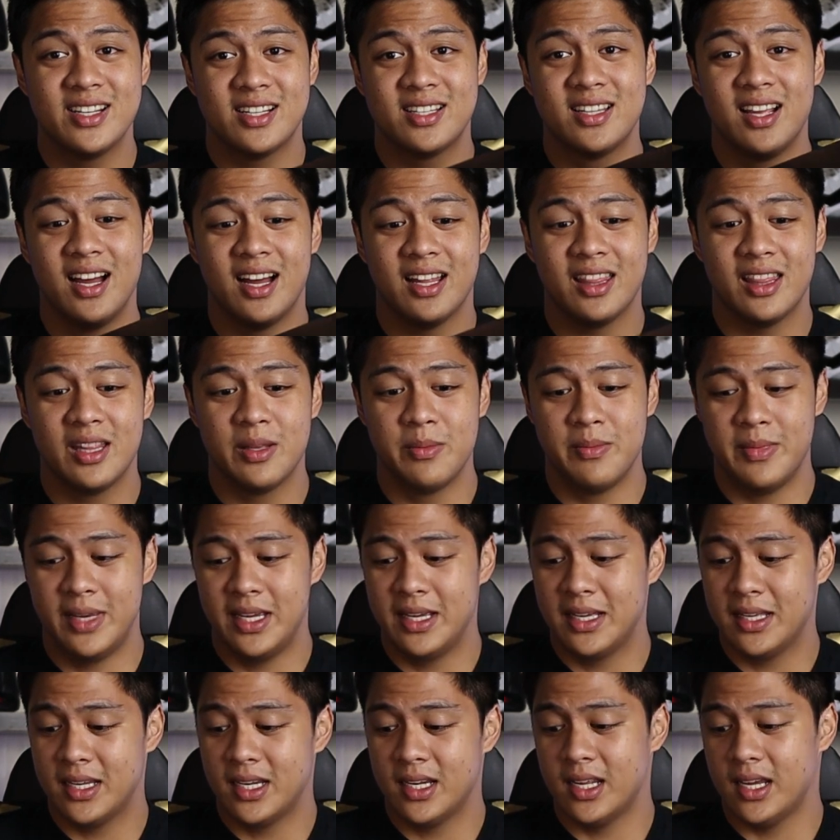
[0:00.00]
just got them
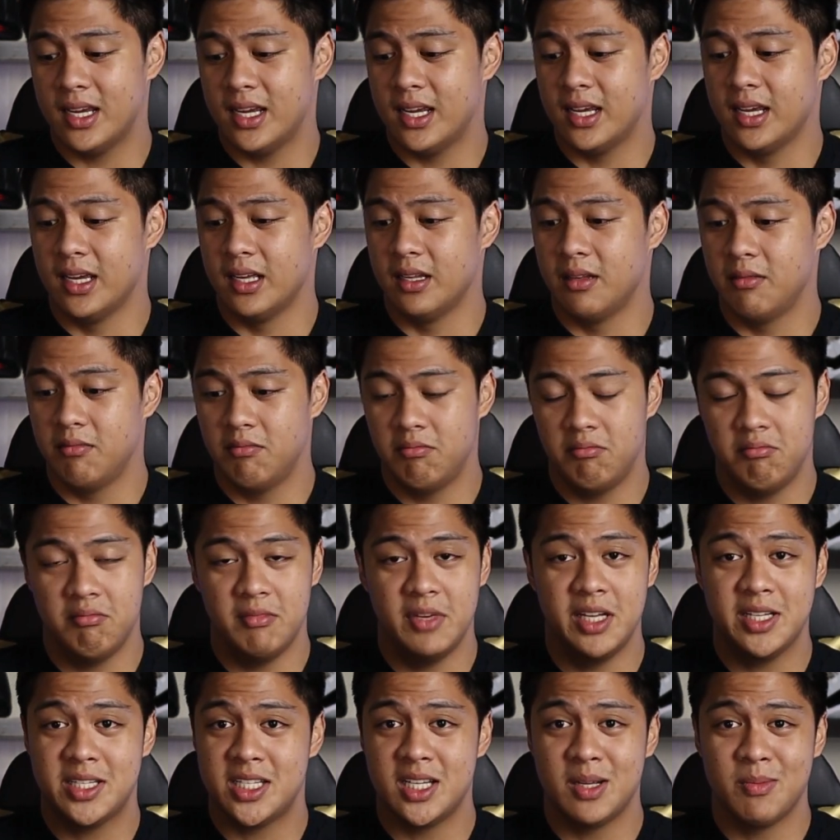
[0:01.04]
in, and
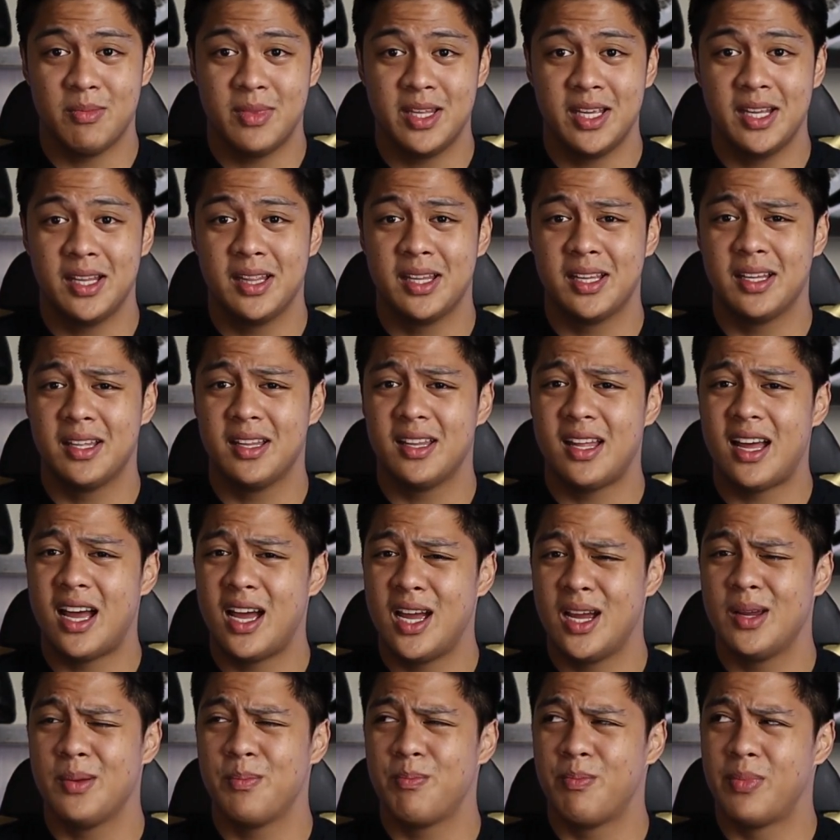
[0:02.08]
it's something that
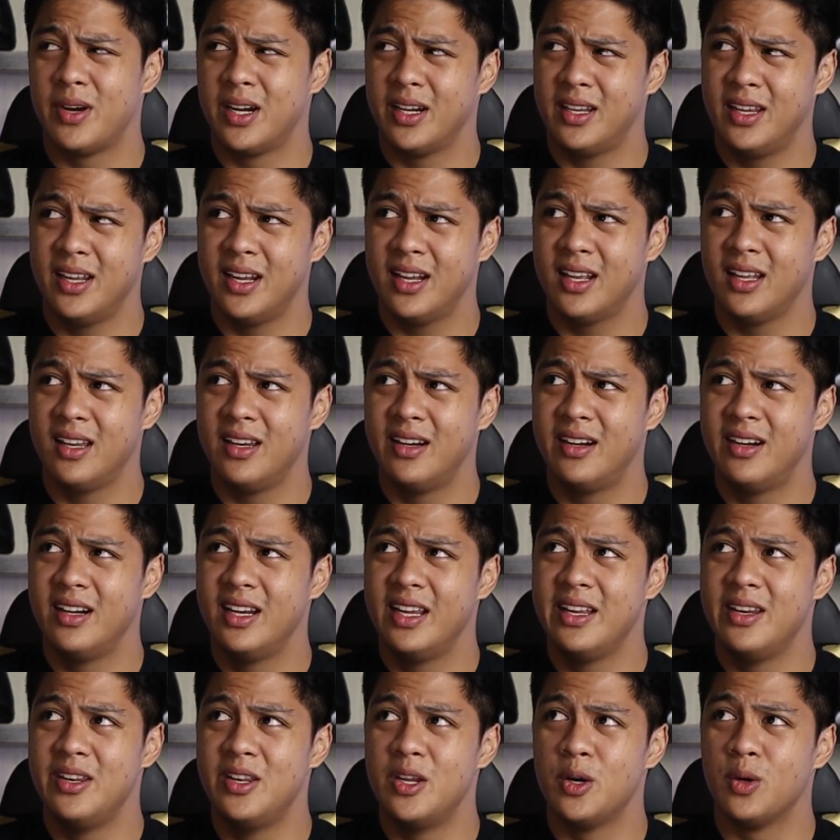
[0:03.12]
I
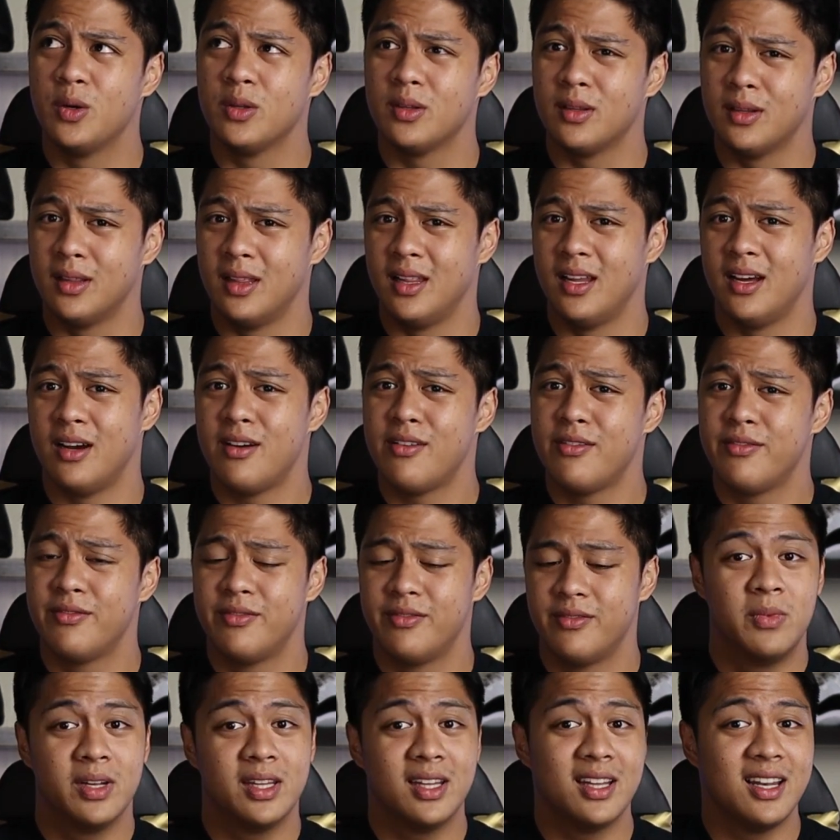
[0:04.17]
particularly don't love,
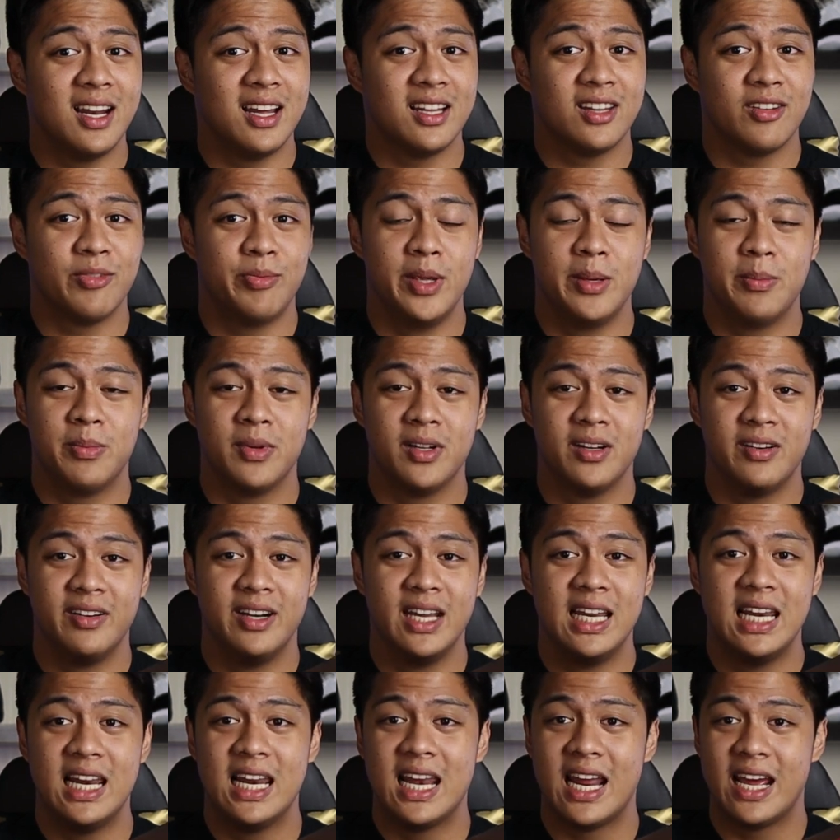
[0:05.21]
but a lot of people
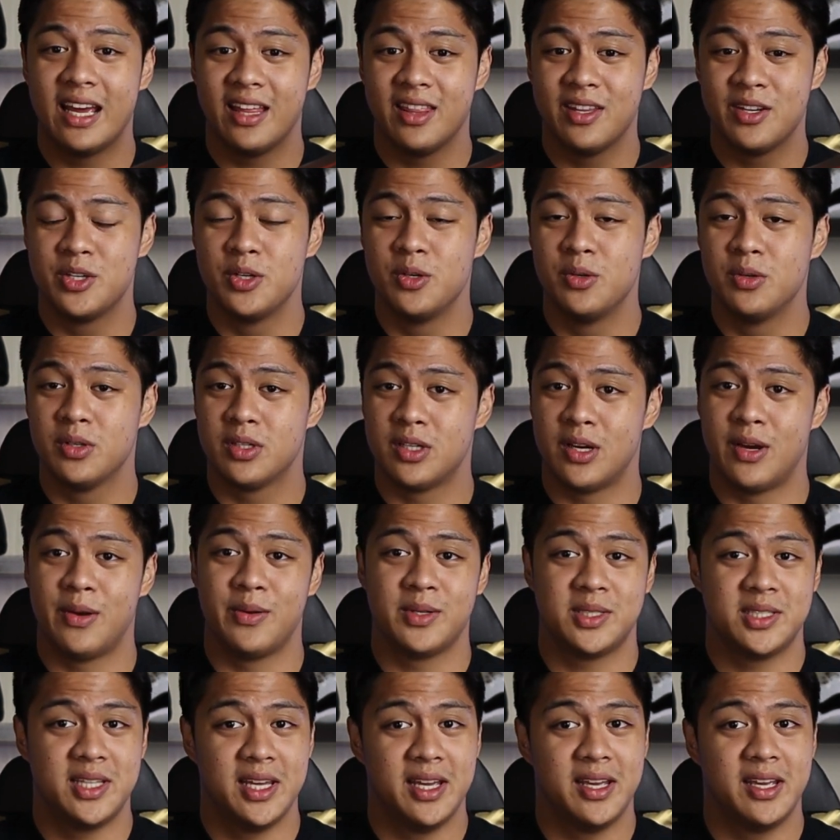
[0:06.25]
really like the shoe, so I
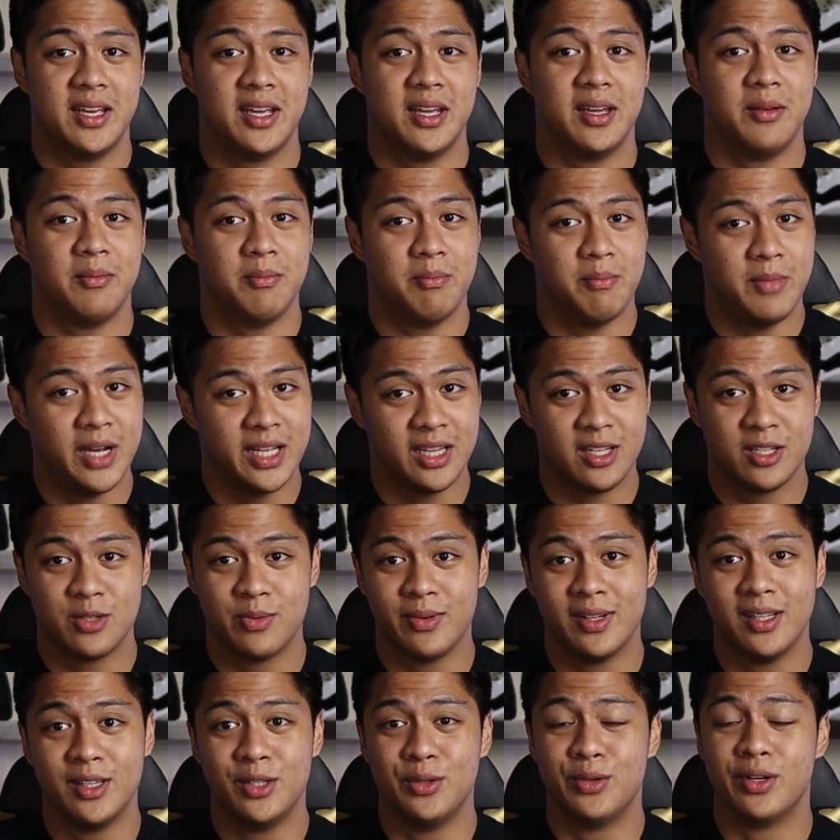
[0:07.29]
was thinking might as
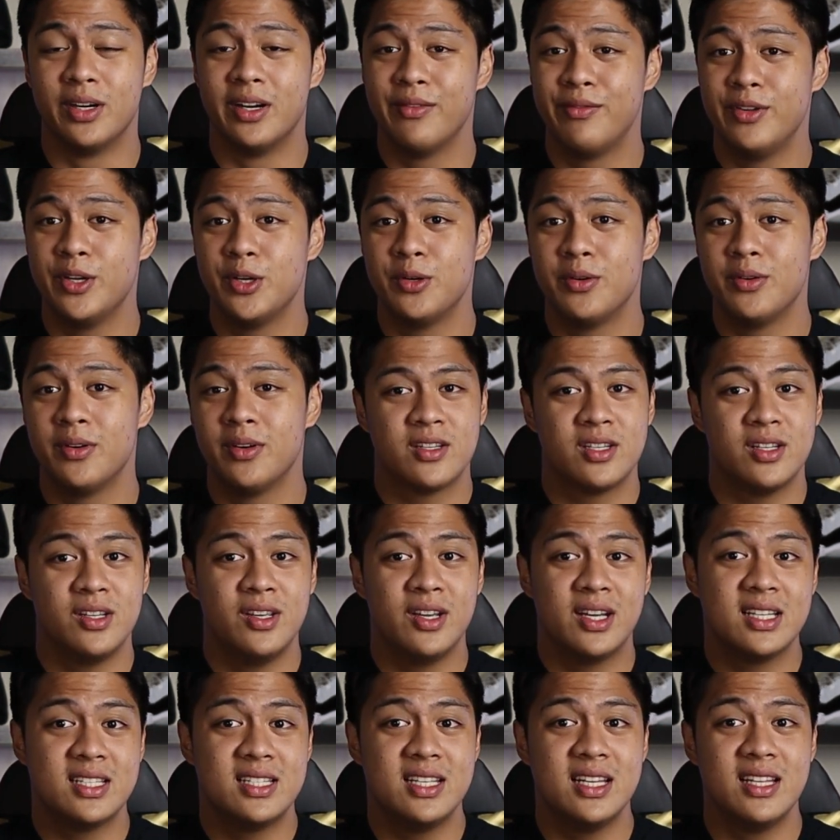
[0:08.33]
well do a review so you
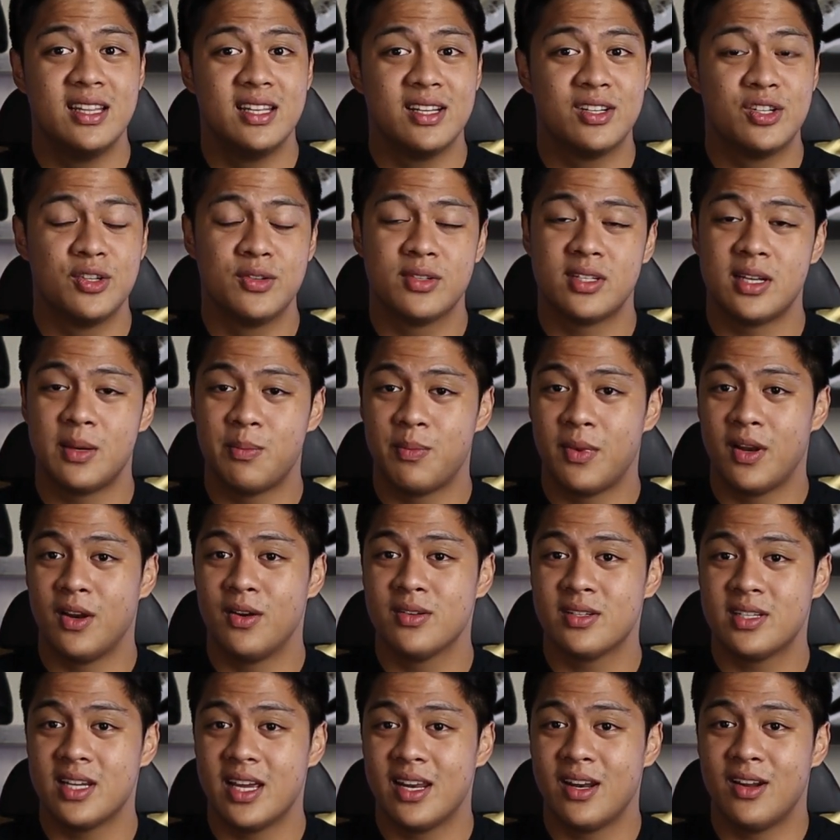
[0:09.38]
can see the shoes up
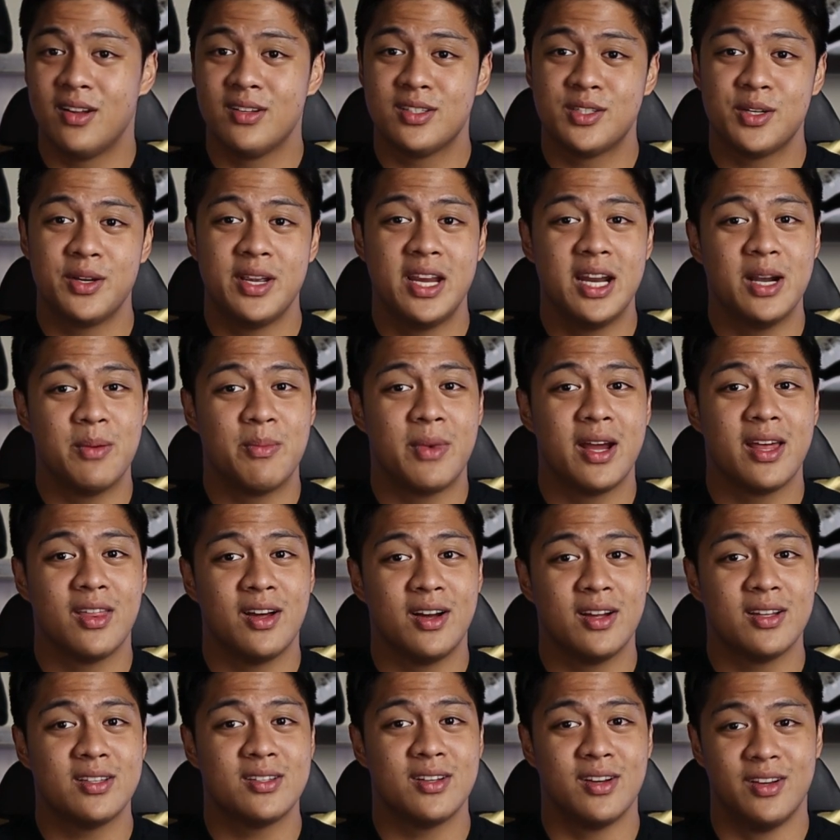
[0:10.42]
close and also hear my
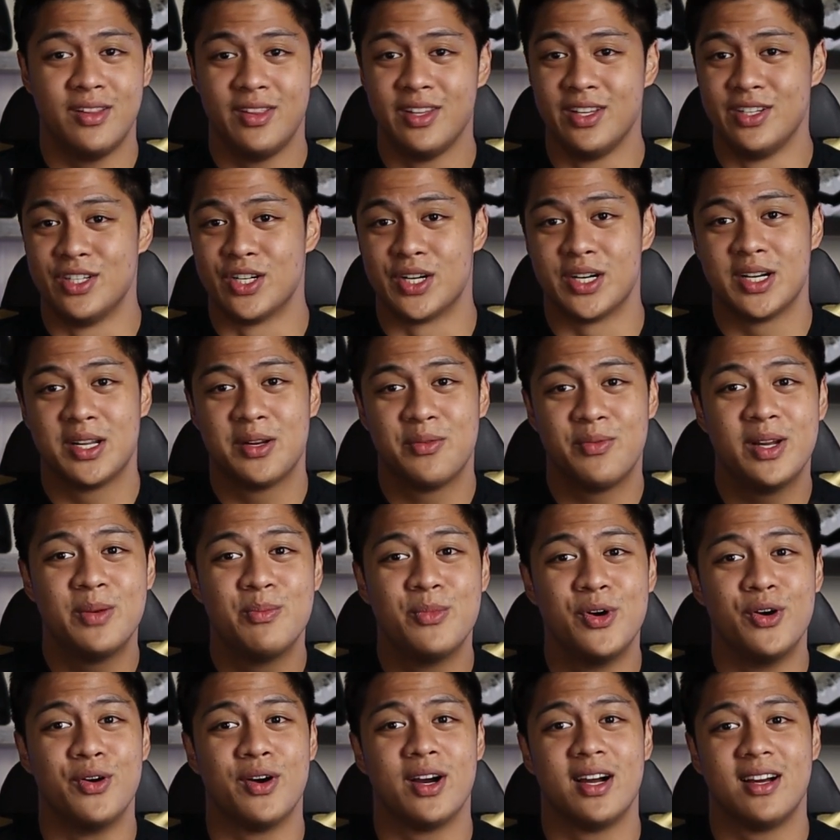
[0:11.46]
thoughts on the Jordan 1
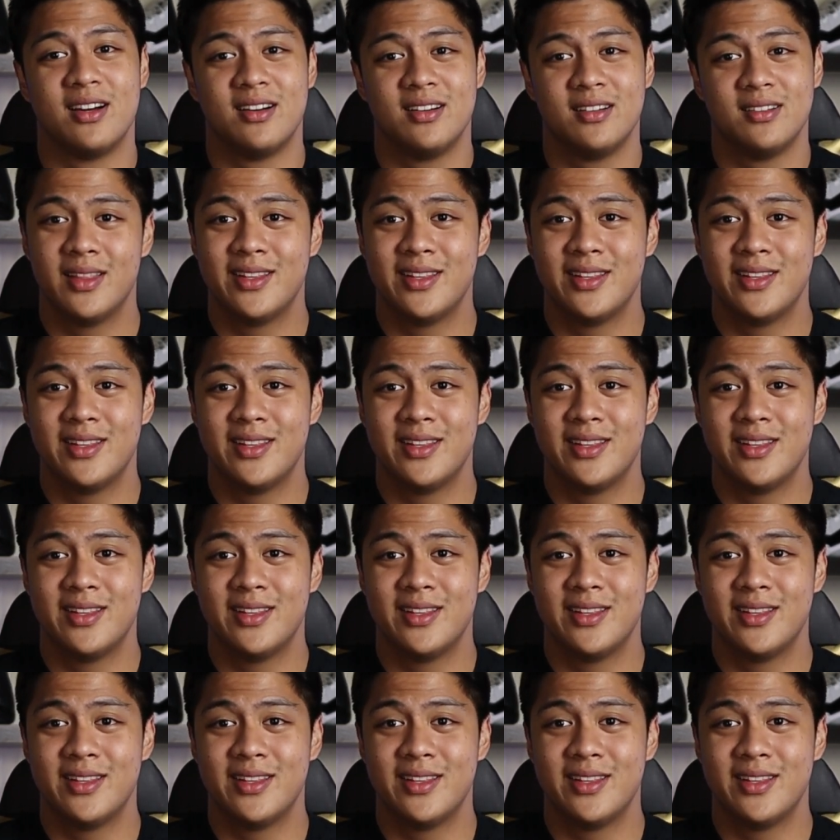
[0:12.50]
Mocha.